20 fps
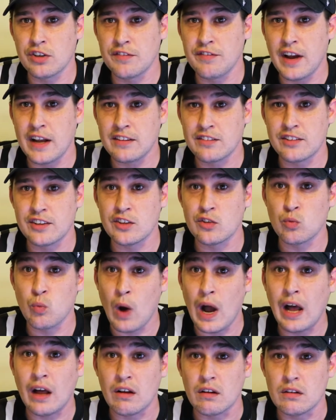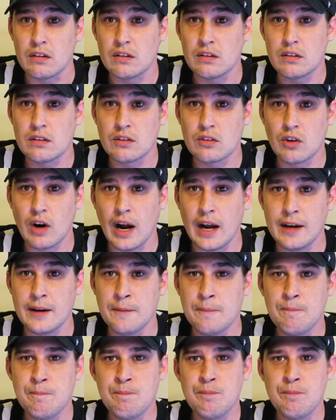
events as well, right?